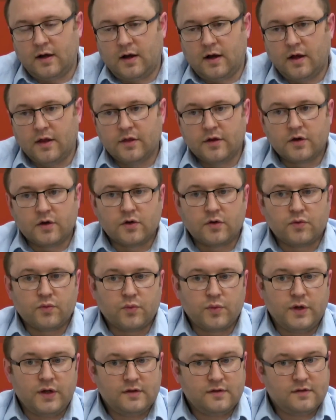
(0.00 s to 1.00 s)
Other
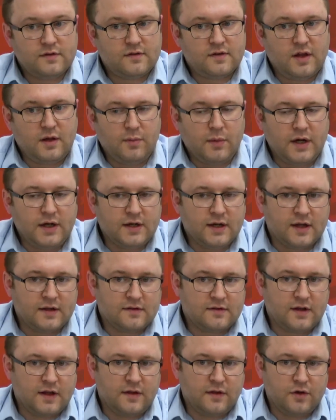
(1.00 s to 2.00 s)
reasons they might not
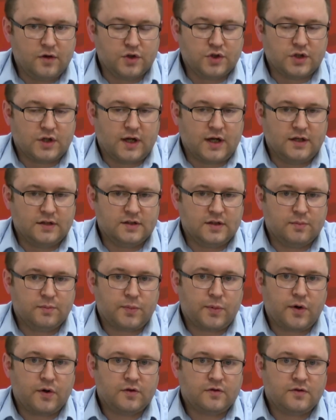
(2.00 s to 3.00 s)
send their child in
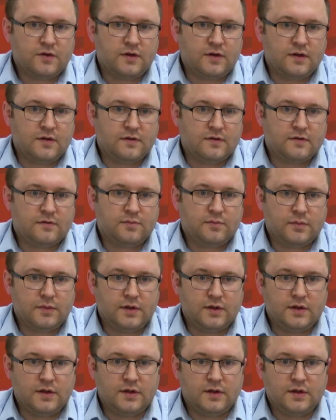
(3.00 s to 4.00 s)
person is,
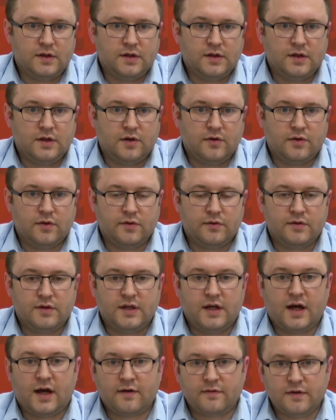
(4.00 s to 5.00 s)

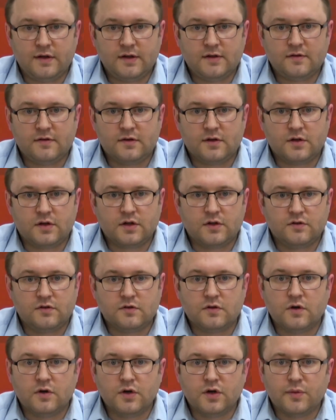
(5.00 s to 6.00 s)
the obvious, they're
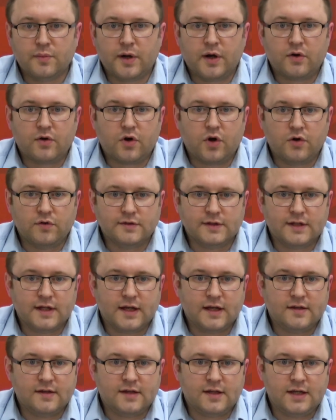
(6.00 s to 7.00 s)
concerned about
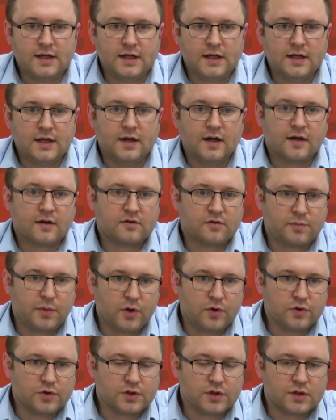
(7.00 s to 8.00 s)
COVID-19 and
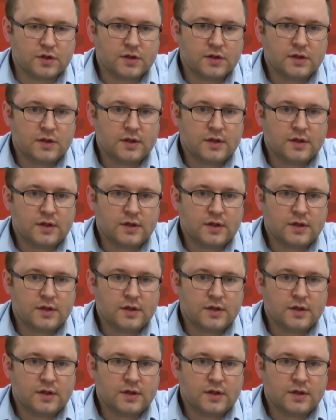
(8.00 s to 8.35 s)
exposure.